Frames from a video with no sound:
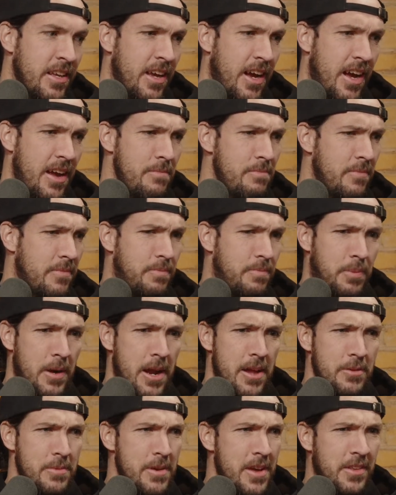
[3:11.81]
I'm
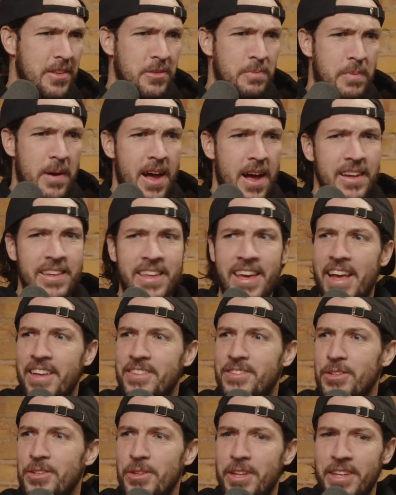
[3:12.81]
proud to be on this
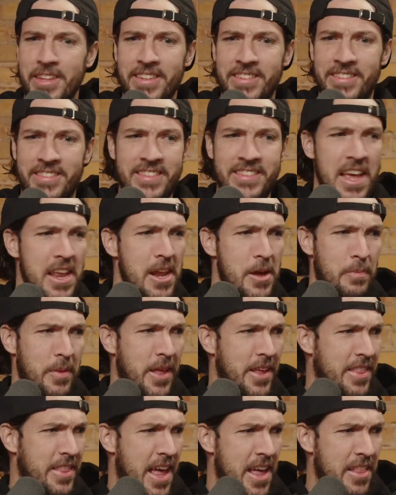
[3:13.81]
podcast, dude. Like this setup,
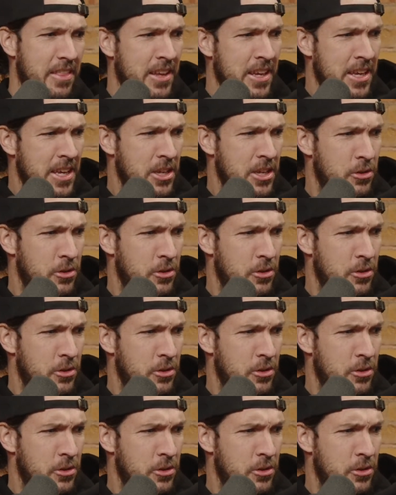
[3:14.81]
like that.